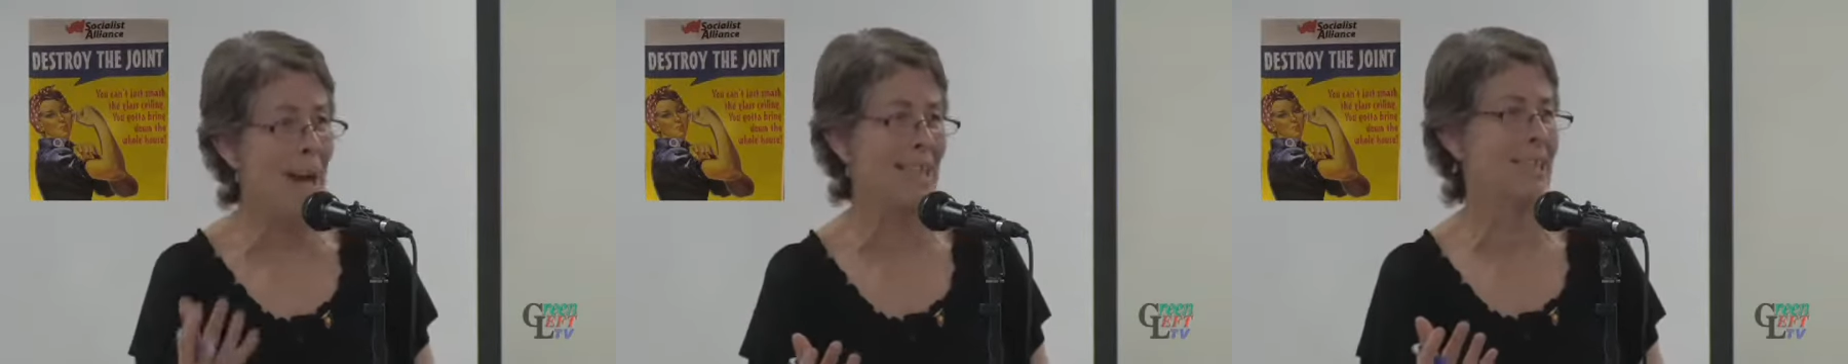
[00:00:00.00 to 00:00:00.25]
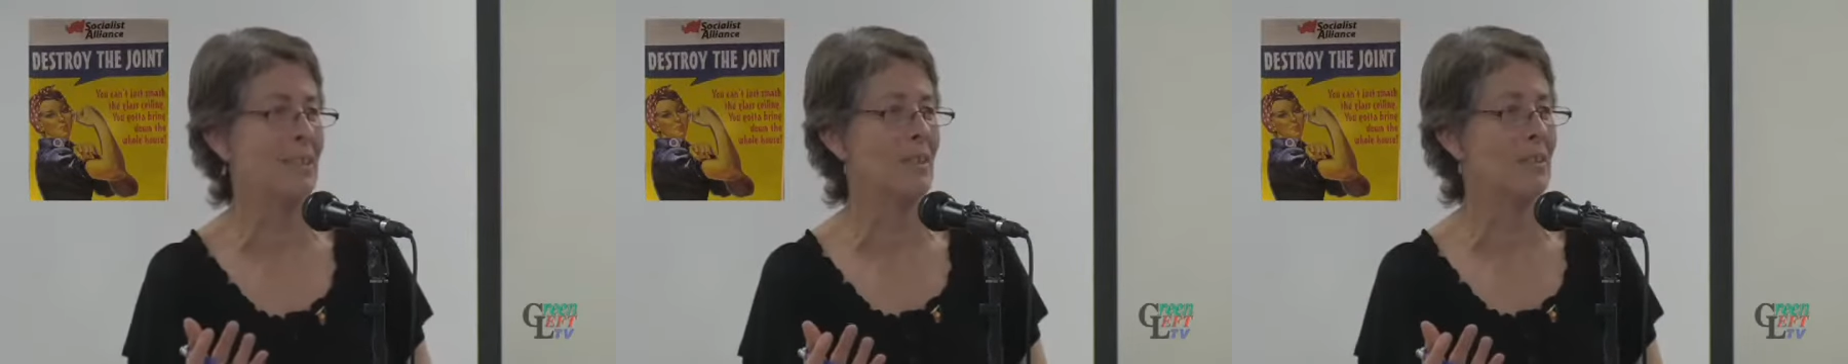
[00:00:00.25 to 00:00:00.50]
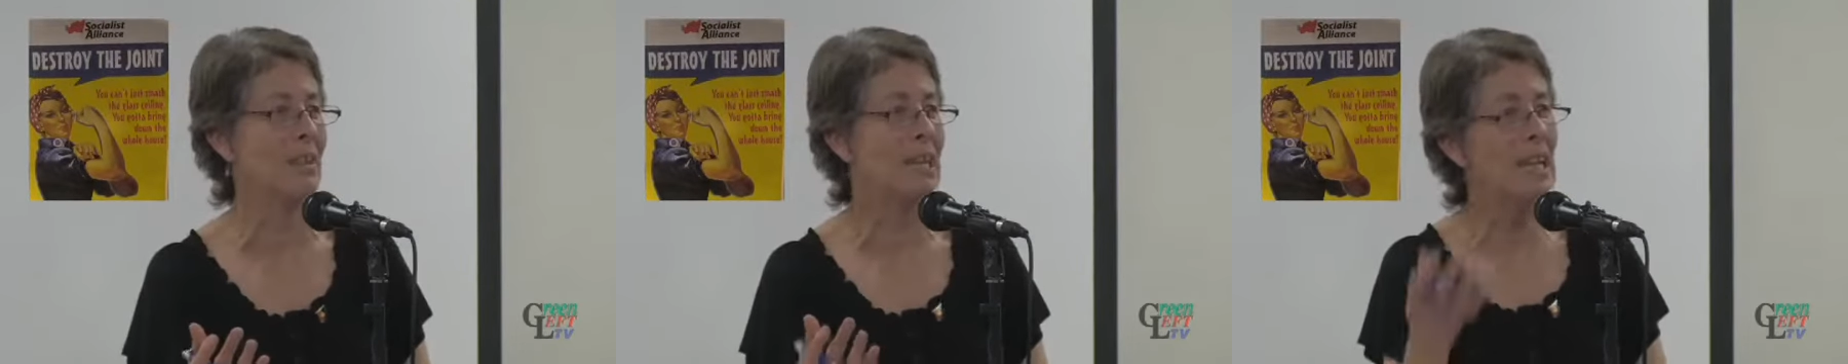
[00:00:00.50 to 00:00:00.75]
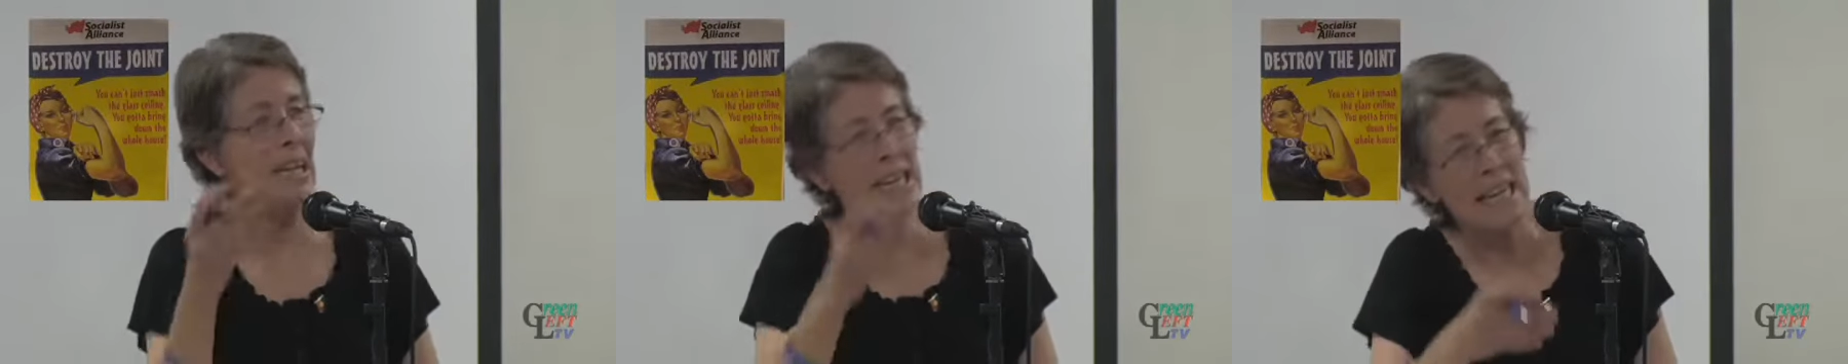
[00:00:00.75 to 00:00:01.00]
based on
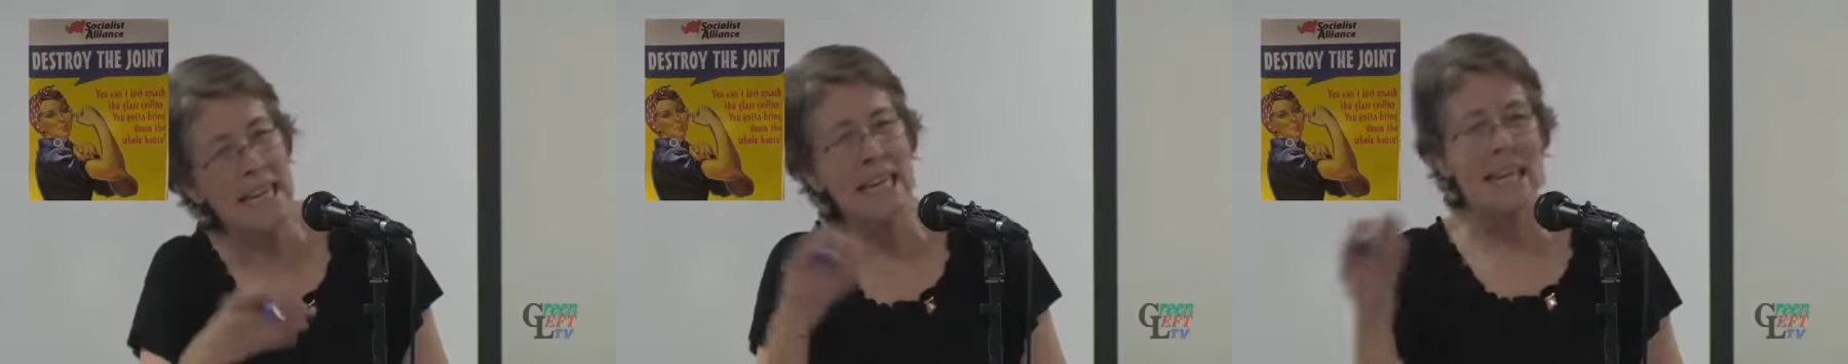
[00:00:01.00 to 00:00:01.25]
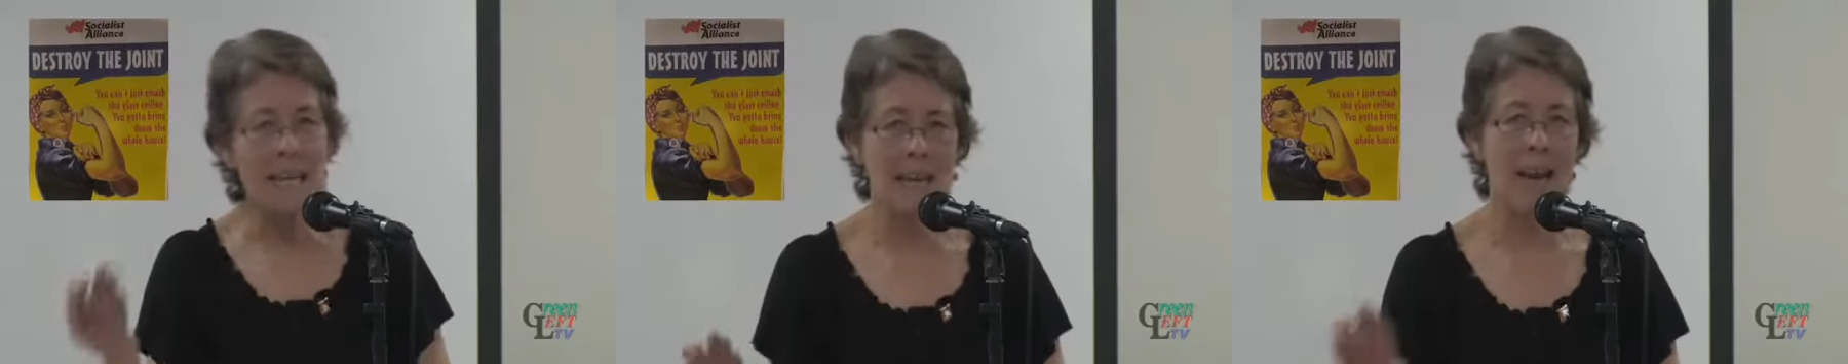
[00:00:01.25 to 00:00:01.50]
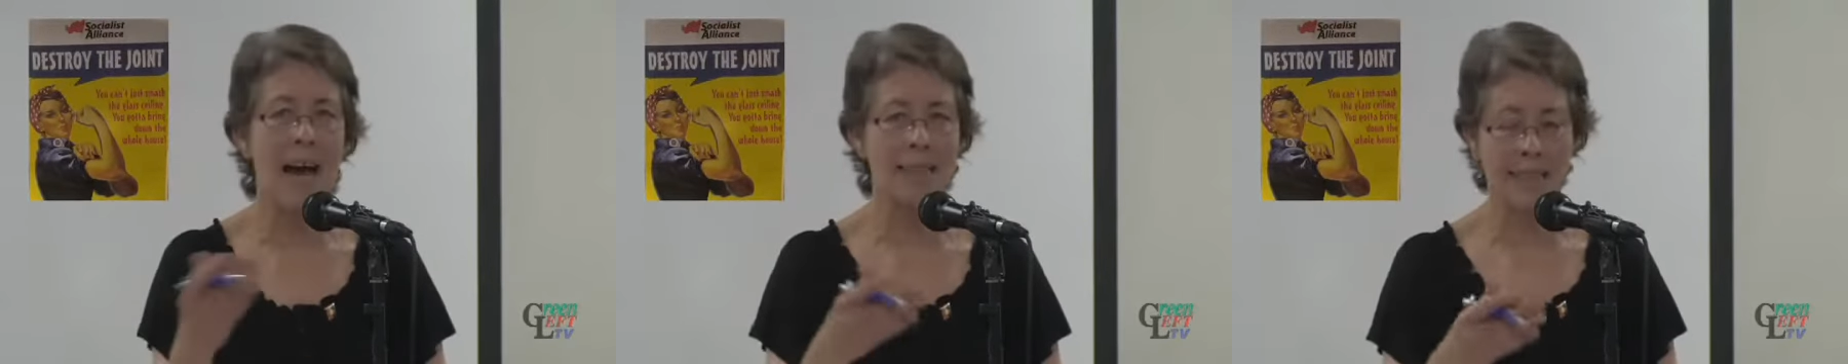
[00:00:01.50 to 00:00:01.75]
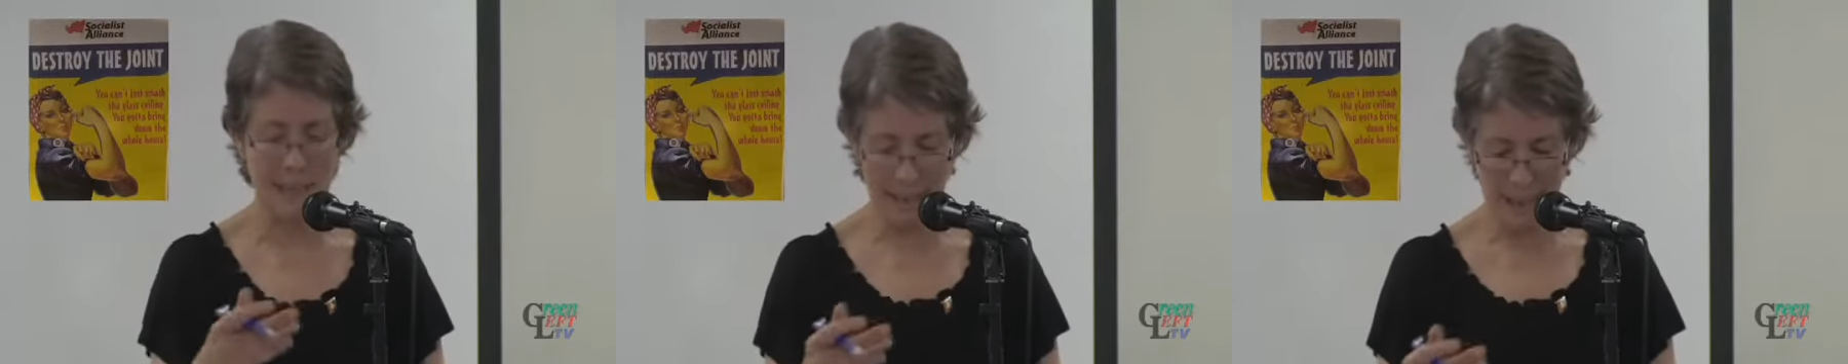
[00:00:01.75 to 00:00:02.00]

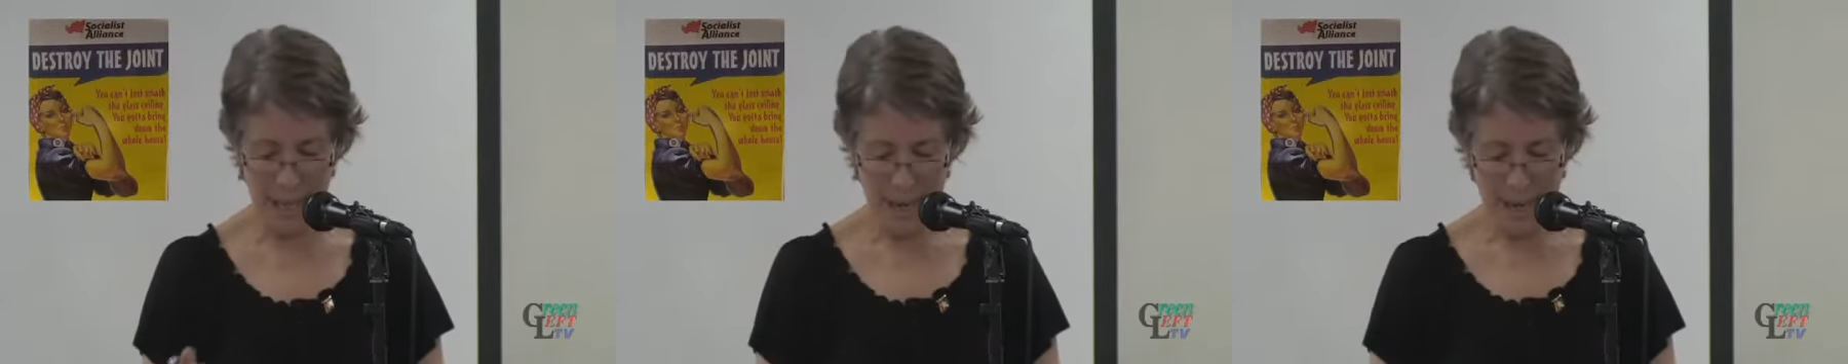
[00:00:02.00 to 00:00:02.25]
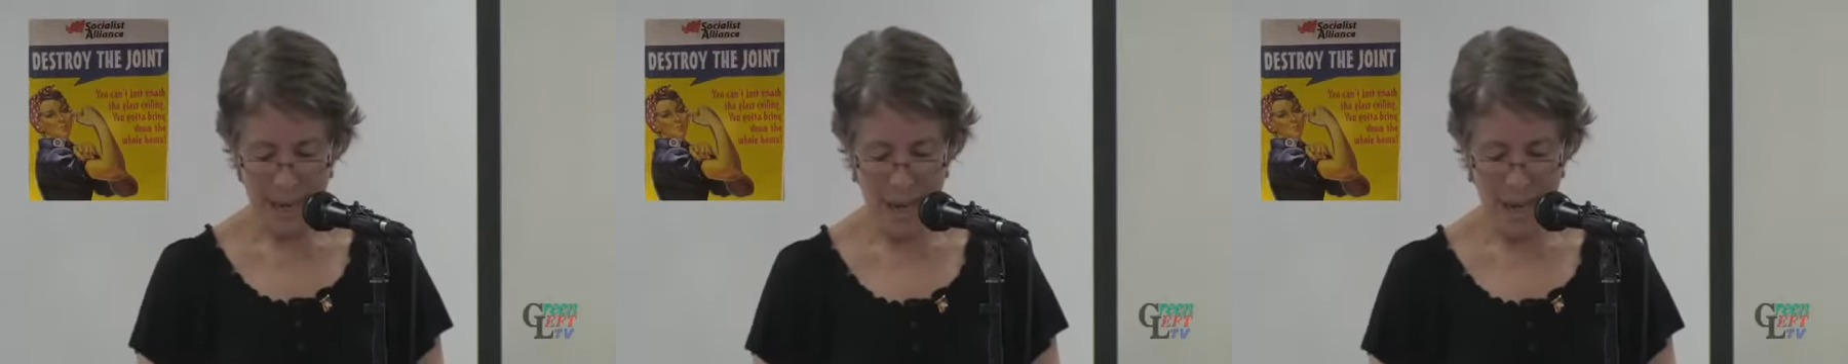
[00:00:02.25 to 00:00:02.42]
classes.